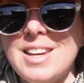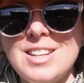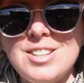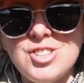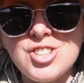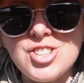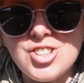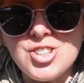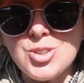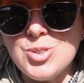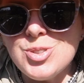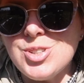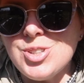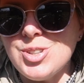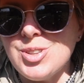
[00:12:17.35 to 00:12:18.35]
It just
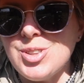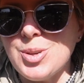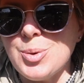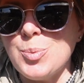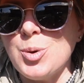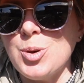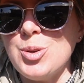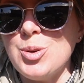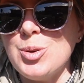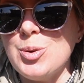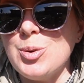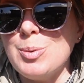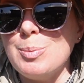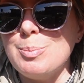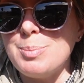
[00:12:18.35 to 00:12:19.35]
shows you that what
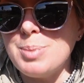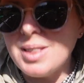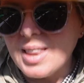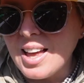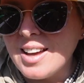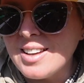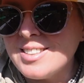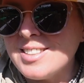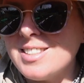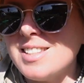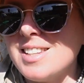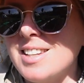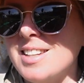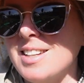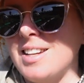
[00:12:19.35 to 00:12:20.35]
you plant
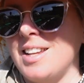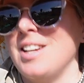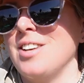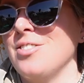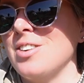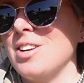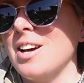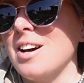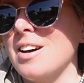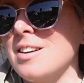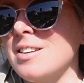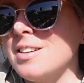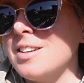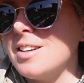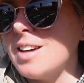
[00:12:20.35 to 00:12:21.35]
in an area
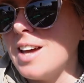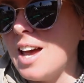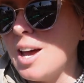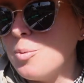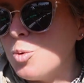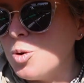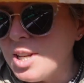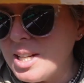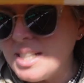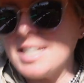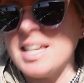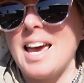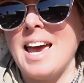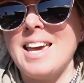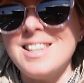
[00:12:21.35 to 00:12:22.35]
and what it
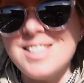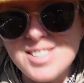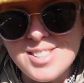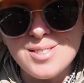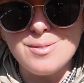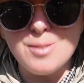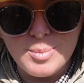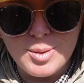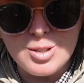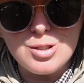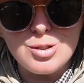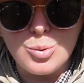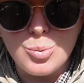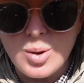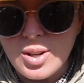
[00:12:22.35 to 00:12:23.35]
takes from the
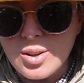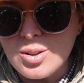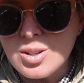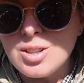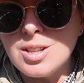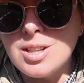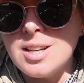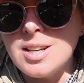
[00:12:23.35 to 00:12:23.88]
soil